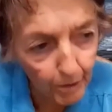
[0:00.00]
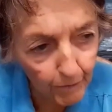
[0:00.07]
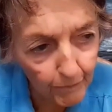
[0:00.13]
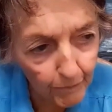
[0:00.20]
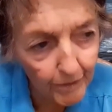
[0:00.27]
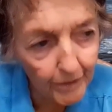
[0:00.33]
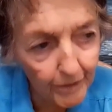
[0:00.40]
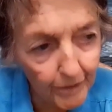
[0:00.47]
of it.
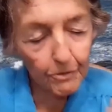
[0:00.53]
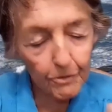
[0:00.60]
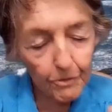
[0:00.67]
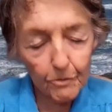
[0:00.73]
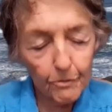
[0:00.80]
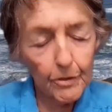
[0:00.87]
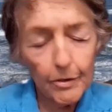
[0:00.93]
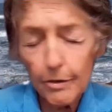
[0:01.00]
It's a
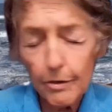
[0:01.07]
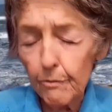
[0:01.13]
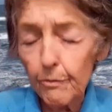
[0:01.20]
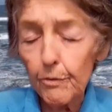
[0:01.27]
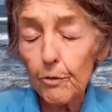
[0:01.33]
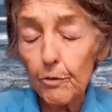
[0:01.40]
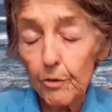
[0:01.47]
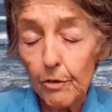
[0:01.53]
very
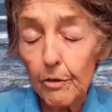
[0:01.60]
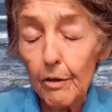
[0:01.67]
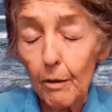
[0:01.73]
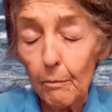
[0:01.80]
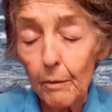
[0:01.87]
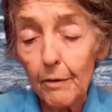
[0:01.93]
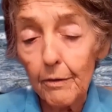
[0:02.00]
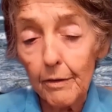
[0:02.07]
confusing
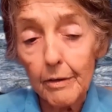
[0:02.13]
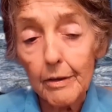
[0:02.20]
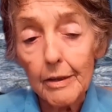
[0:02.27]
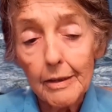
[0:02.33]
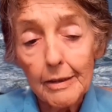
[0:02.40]
time, I think.